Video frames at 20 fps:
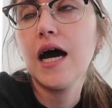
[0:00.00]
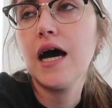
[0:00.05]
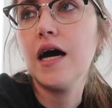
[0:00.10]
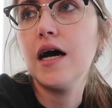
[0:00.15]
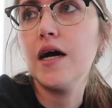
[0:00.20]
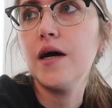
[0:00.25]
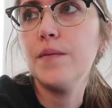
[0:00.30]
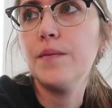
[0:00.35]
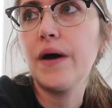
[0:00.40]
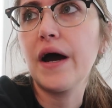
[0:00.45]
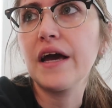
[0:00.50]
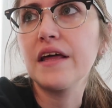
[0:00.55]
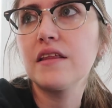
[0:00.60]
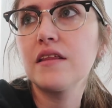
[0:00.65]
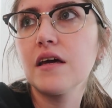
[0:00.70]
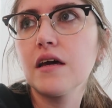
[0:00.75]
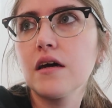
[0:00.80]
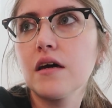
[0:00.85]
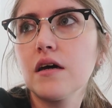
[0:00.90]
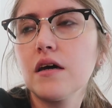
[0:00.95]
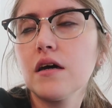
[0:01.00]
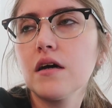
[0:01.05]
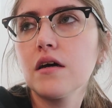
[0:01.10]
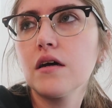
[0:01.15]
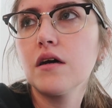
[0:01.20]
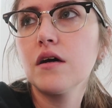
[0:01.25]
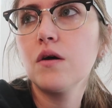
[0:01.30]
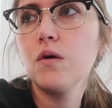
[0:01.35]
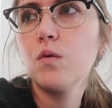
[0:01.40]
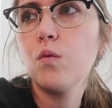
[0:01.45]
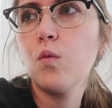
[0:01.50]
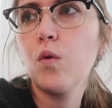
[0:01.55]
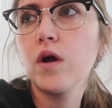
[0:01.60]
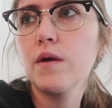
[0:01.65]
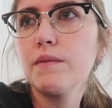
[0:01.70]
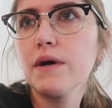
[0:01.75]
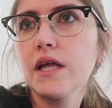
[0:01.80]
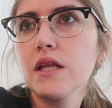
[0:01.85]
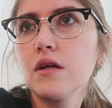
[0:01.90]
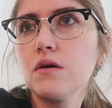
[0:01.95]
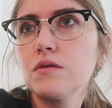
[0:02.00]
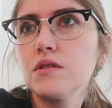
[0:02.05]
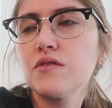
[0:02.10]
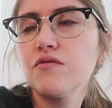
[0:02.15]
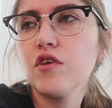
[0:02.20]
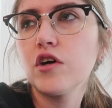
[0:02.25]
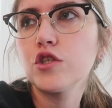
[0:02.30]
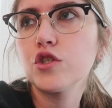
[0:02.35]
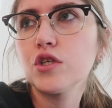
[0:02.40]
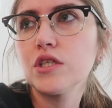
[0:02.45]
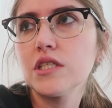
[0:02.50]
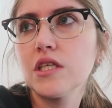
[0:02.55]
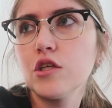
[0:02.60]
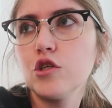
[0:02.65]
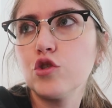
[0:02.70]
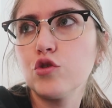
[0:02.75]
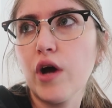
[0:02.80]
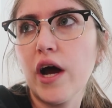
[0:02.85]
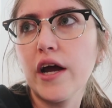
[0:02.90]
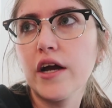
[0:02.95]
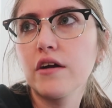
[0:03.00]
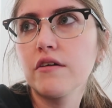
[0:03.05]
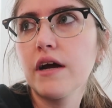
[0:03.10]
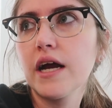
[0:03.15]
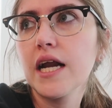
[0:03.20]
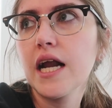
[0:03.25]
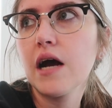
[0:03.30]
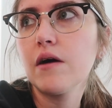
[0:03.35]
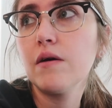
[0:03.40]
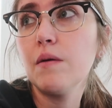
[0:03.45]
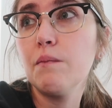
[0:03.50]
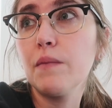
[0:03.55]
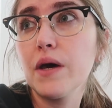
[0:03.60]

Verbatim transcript: Um, I think one of my loads of laundry is in the dryer right now.